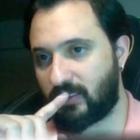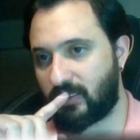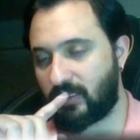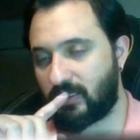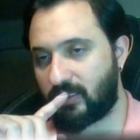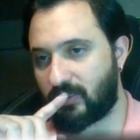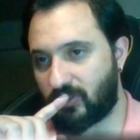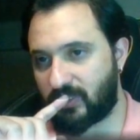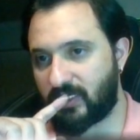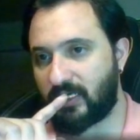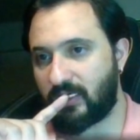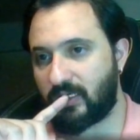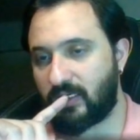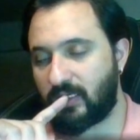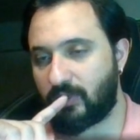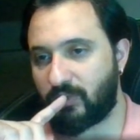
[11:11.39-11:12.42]
Okay?
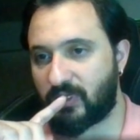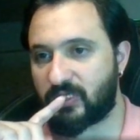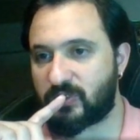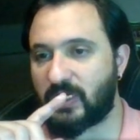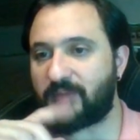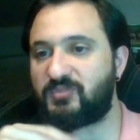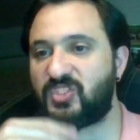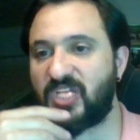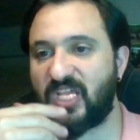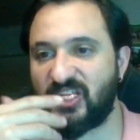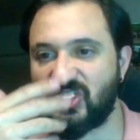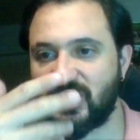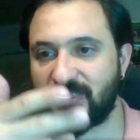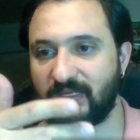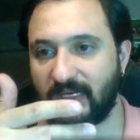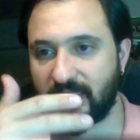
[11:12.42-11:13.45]
Because I'm changing the
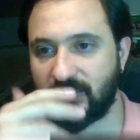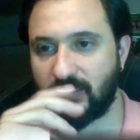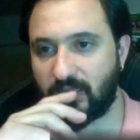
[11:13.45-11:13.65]
idea.